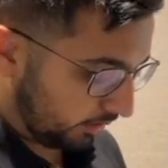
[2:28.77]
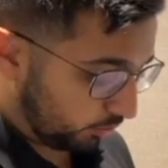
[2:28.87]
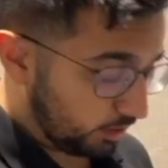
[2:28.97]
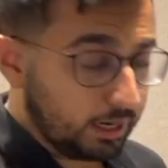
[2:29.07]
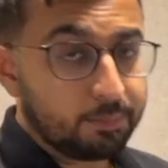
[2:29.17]

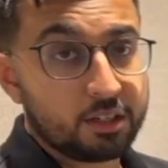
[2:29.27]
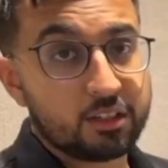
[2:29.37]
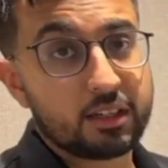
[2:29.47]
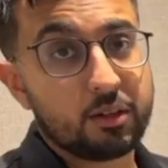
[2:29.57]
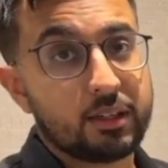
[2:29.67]
You can put in
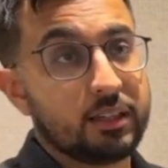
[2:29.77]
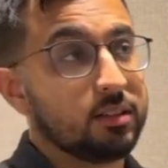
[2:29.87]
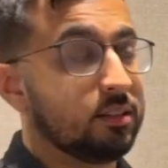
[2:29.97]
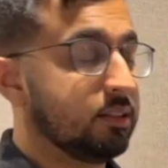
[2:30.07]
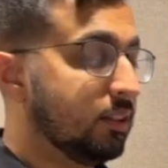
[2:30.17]
your
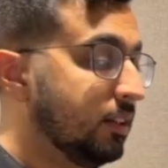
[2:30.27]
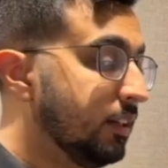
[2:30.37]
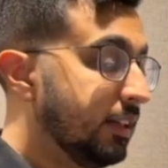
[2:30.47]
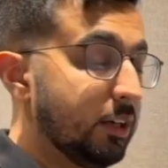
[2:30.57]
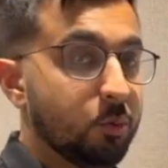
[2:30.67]
calculators.
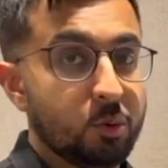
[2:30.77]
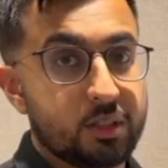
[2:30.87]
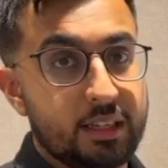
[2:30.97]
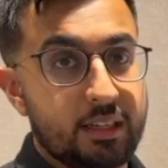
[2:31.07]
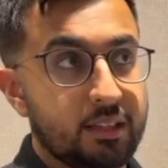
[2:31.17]
It will
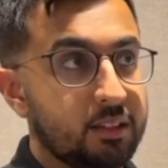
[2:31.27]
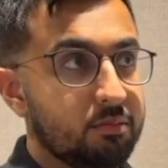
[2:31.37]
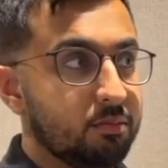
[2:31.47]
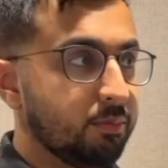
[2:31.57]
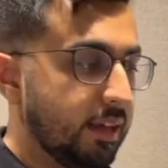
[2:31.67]
say
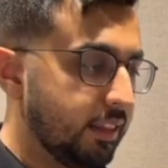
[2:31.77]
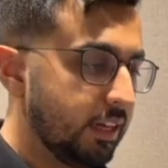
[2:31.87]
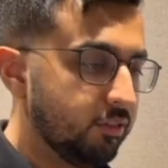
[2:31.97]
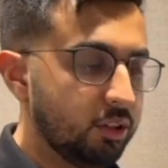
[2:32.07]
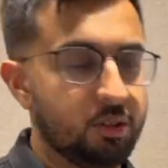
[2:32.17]
math
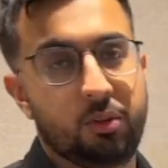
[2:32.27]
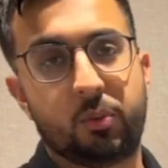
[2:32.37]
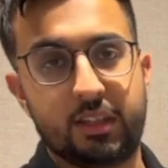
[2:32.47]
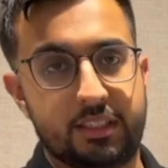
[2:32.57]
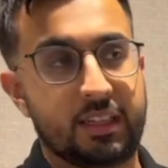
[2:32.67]
error, or it
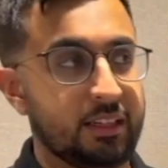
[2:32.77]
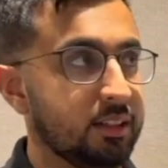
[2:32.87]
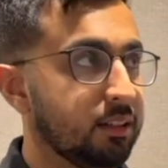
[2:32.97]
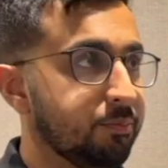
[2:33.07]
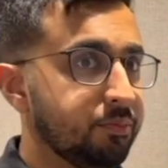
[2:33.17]
will
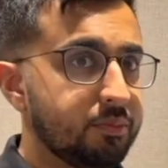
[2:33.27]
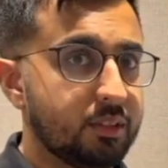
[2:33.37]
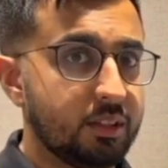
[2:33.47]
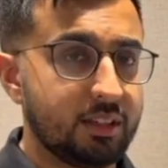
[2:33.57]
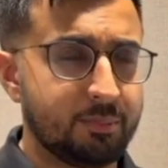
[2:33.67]
say
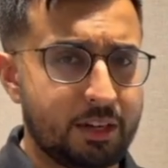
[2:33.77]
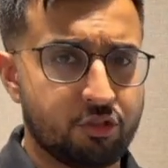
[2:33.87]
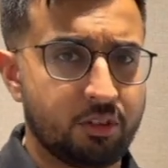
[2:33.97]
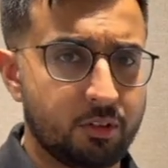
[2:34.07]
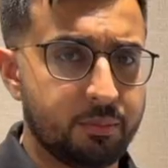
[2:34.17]

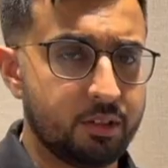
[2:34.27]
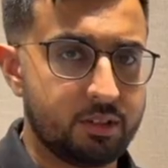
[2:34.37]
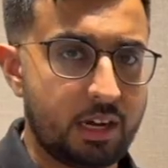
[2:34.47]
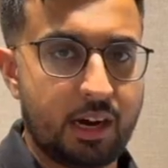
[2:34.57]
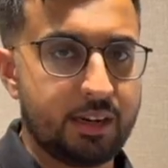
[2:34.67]
imaginary
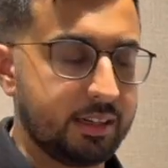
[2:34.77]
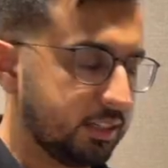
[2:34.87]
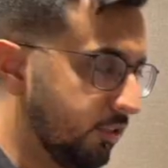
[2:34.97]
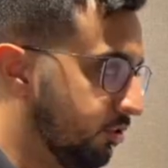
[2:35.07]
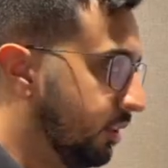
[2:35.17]
numbers,
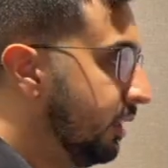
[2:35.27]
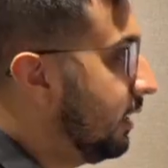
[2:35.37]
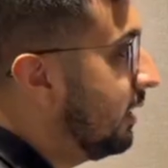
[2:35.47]
etc.